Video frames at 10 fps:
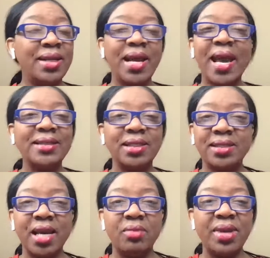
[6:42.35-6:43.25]
They had to
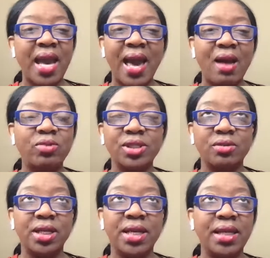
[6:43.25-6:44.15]
tell me how I was
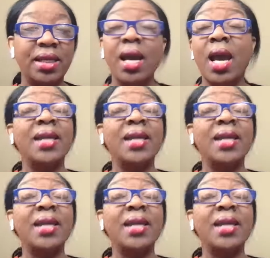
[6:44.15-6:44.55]
going to get it,